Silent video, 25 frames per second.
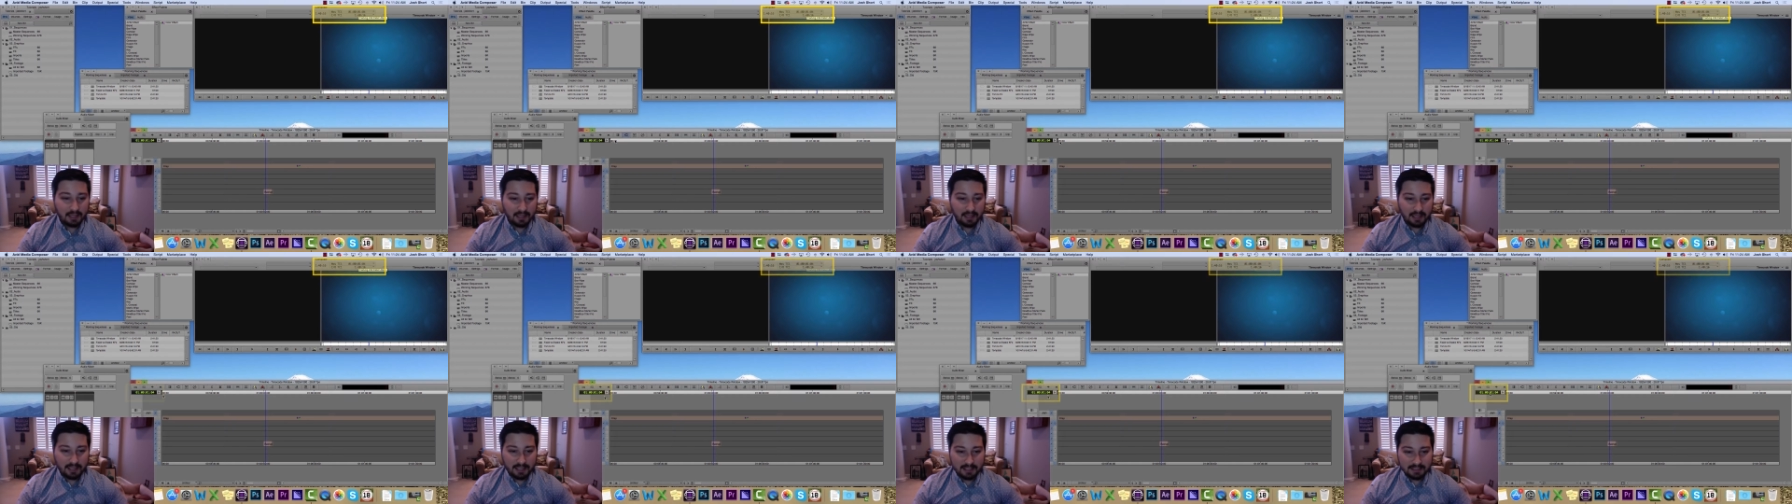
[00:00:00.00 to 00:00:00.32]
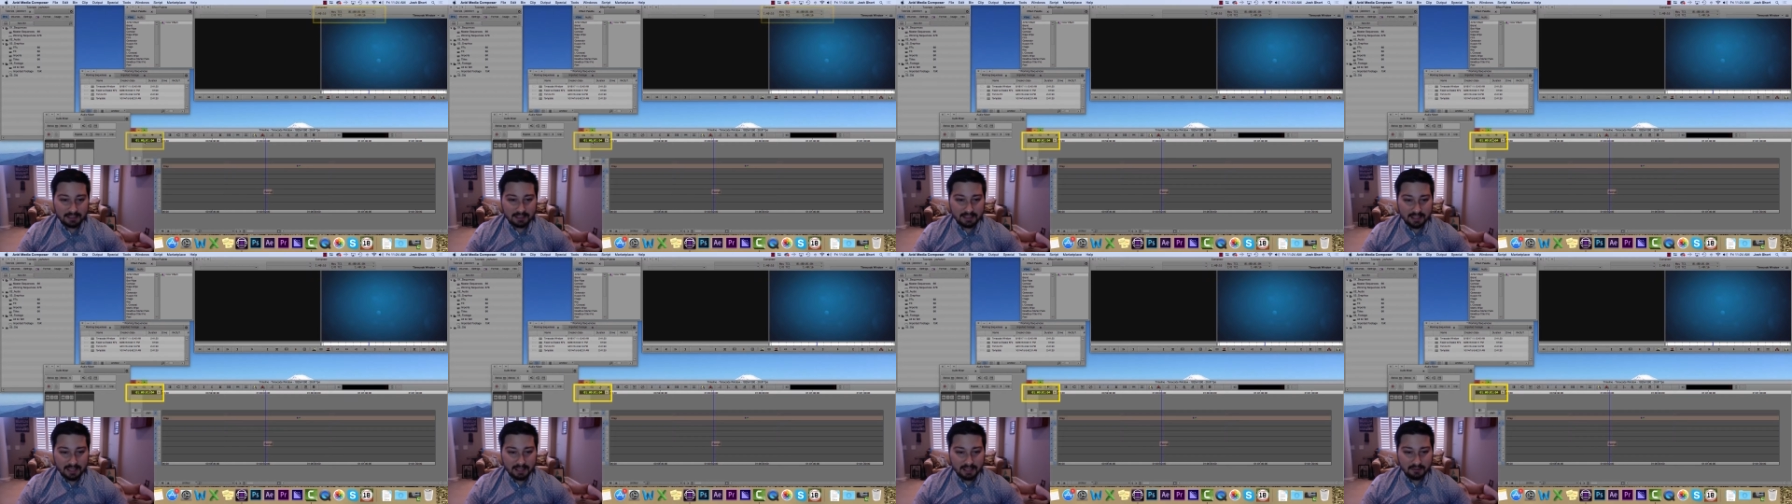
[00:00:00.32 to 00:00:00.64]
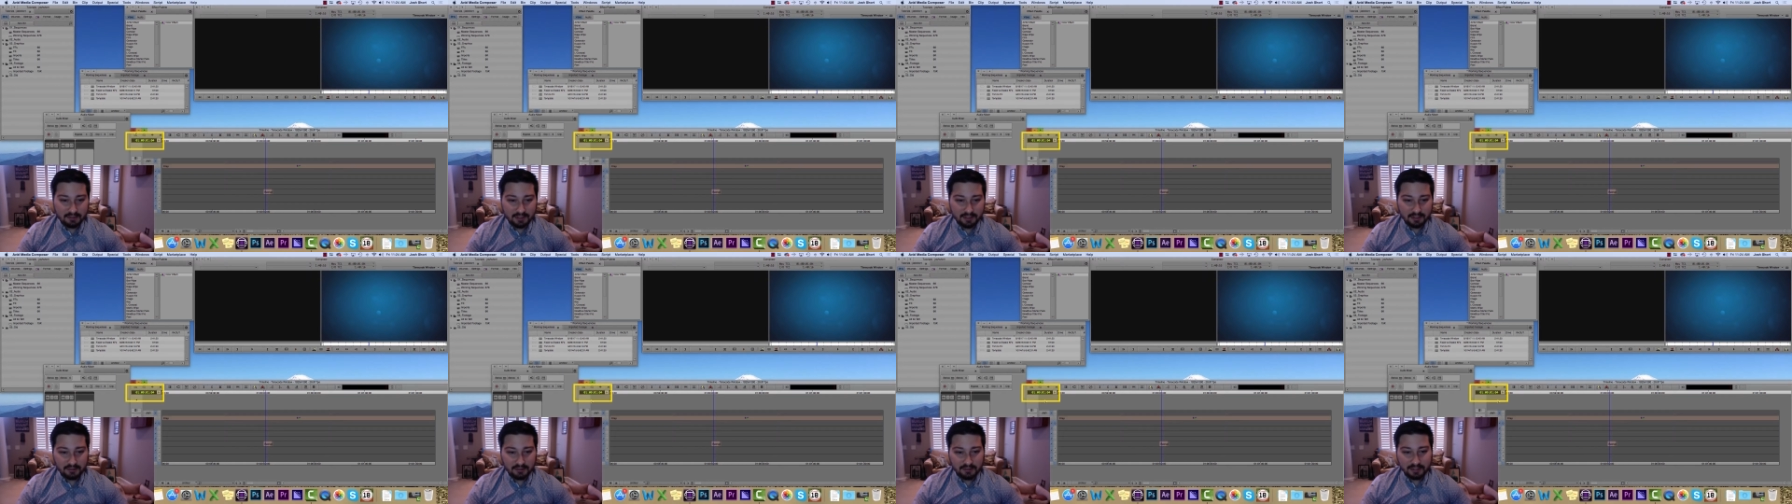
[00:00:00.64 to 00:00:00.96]
and down
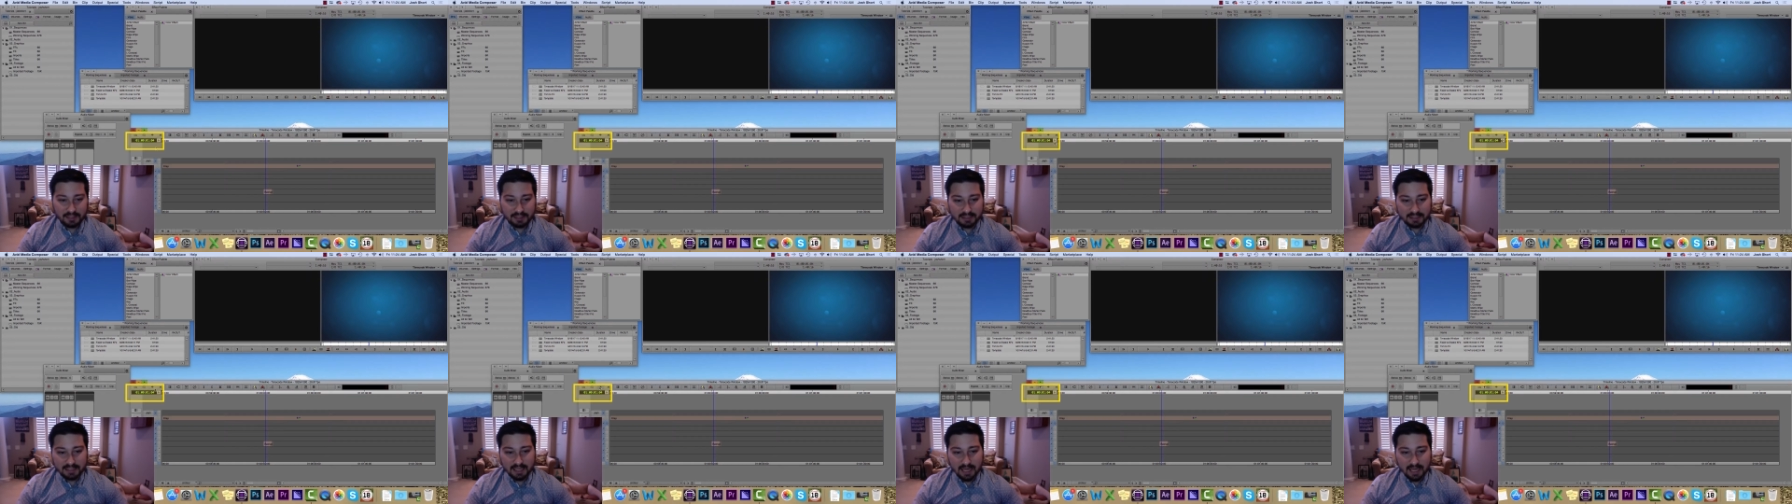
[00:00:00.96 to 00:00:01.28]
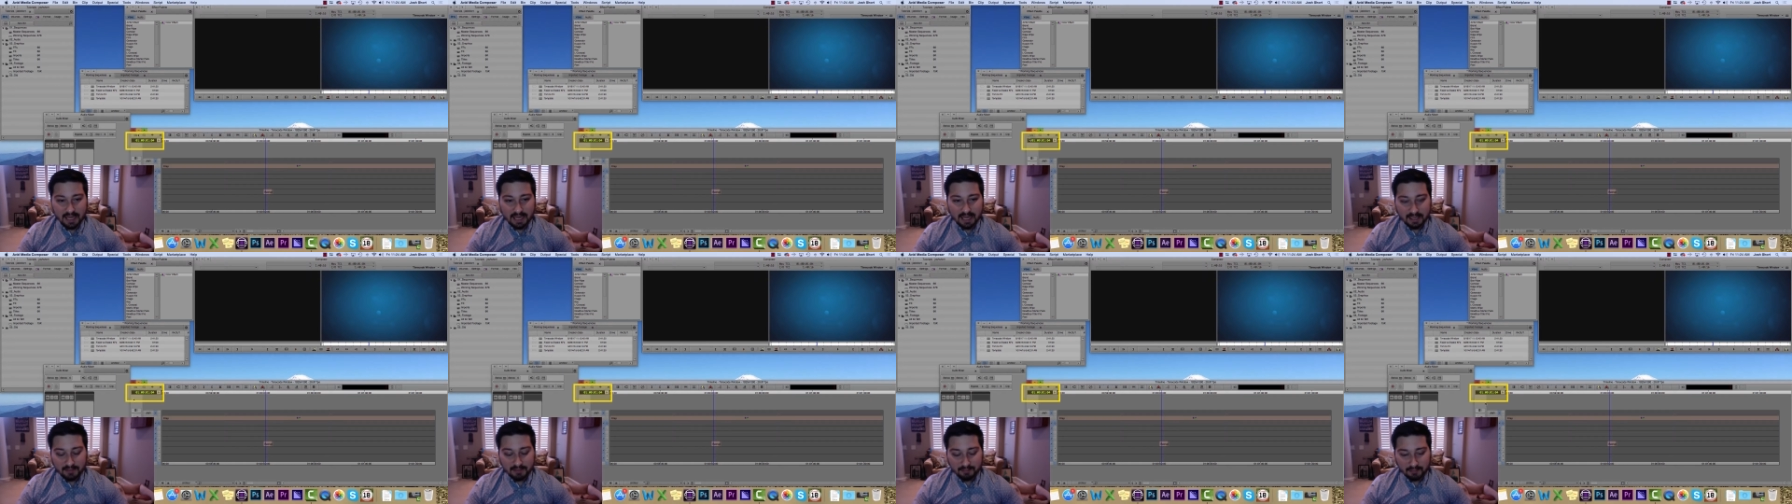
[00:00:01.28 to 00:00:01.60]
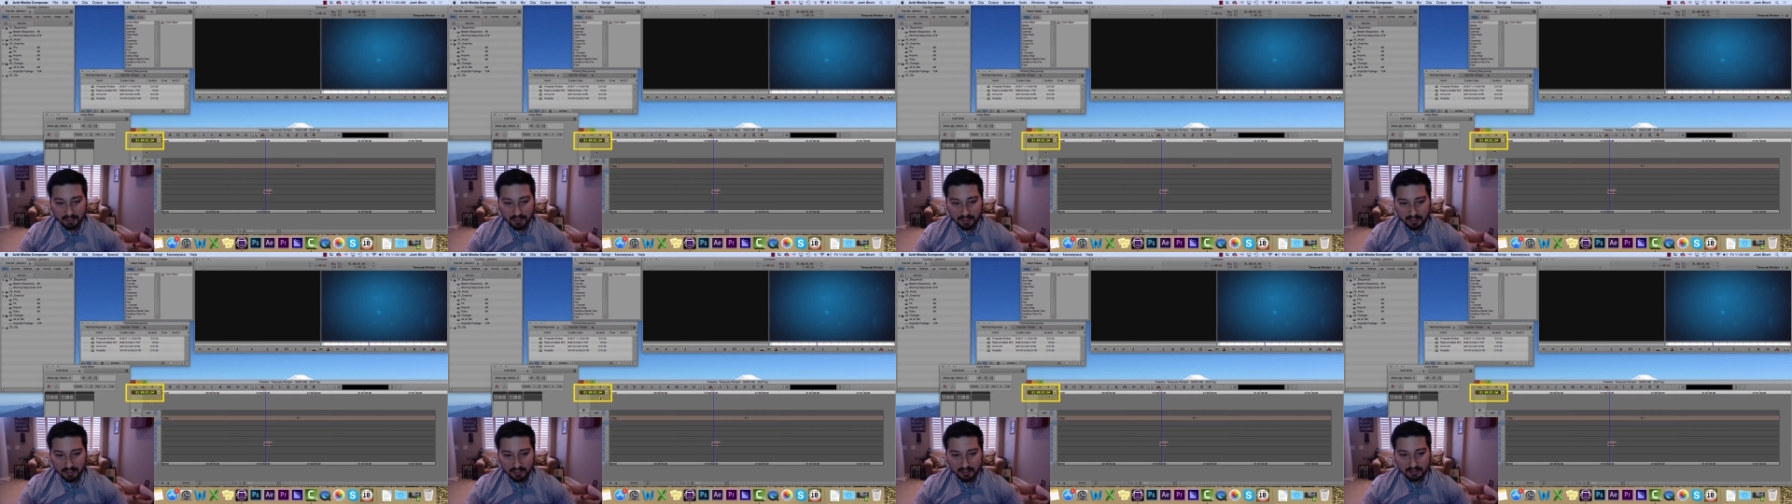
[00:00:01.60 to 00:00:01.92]
here in the
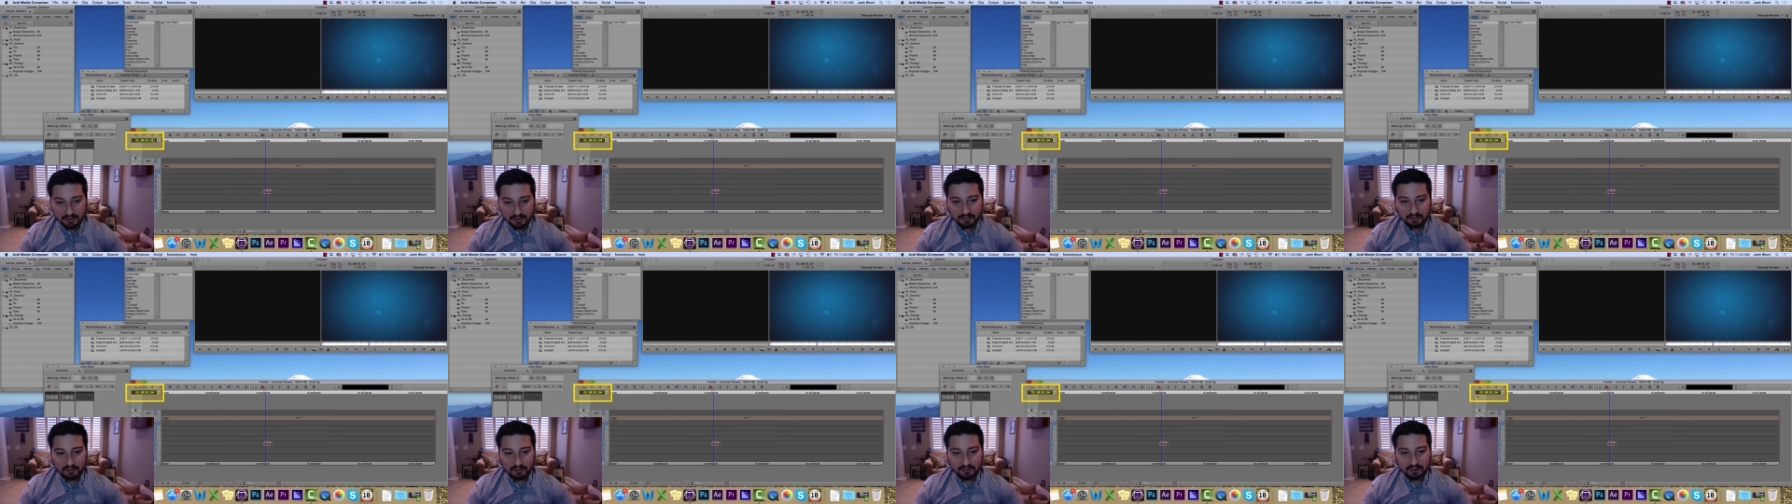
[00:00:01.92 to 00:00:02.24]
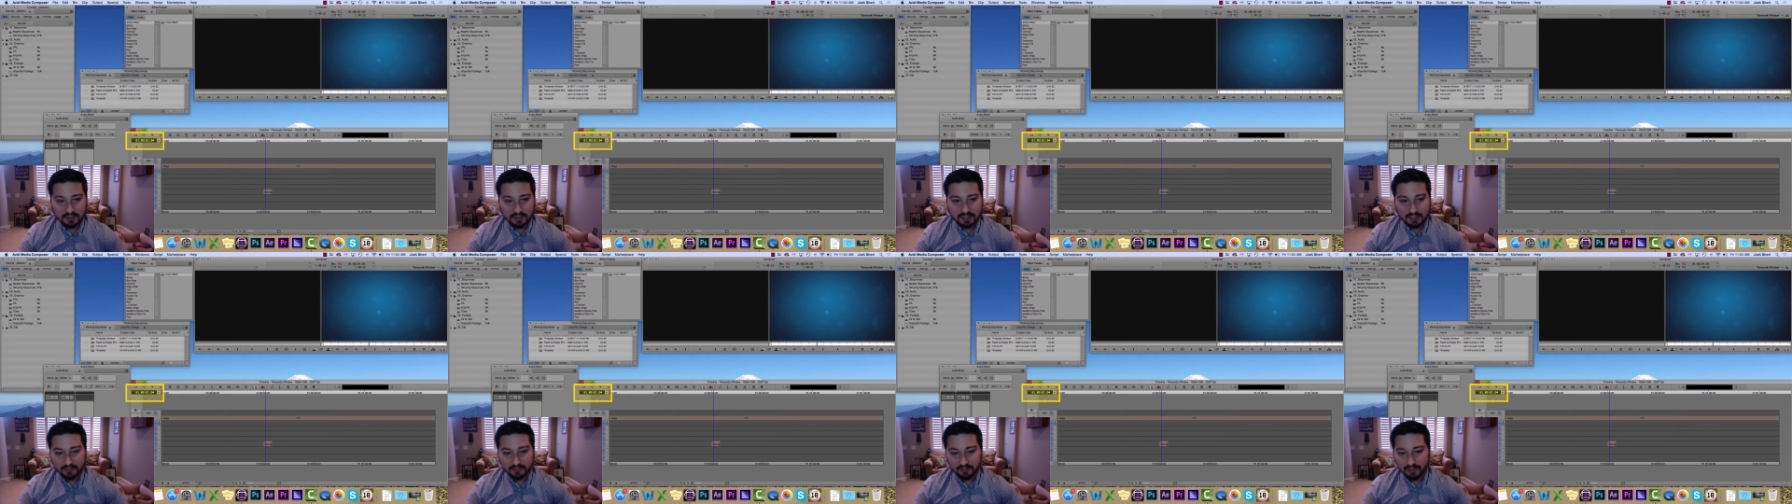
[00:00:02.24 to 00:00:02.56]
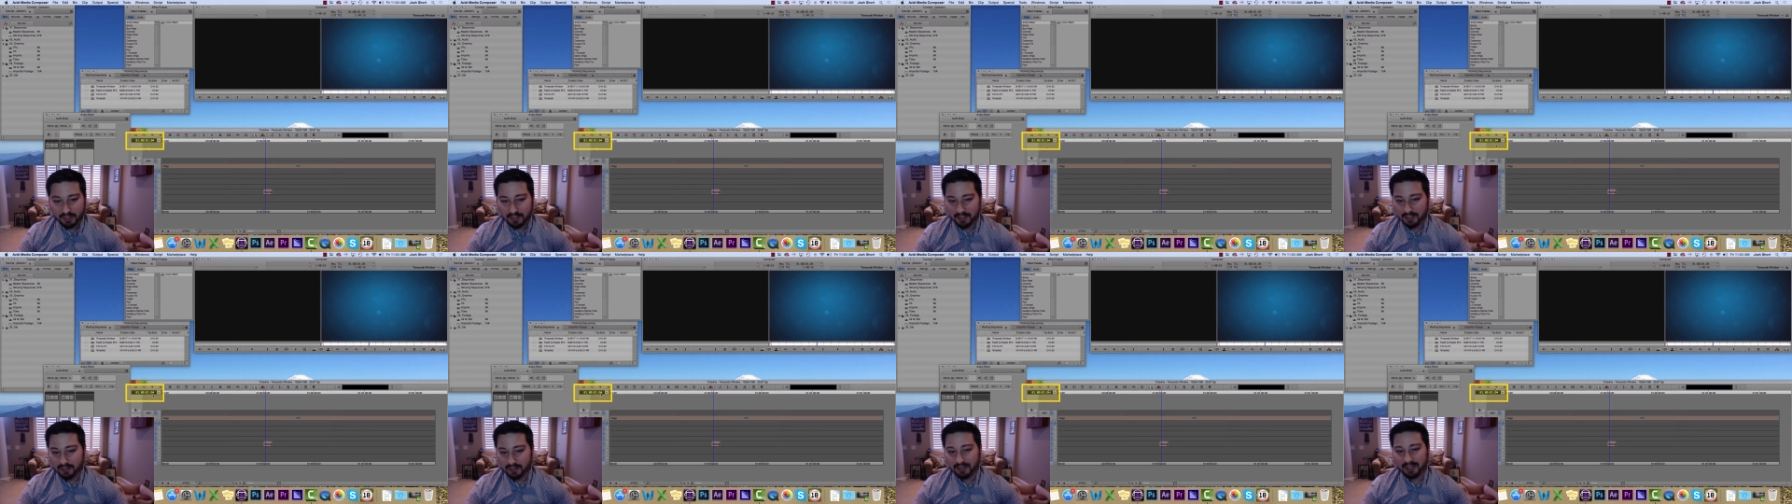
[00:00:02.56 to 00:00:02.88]
timeline, you see it right here.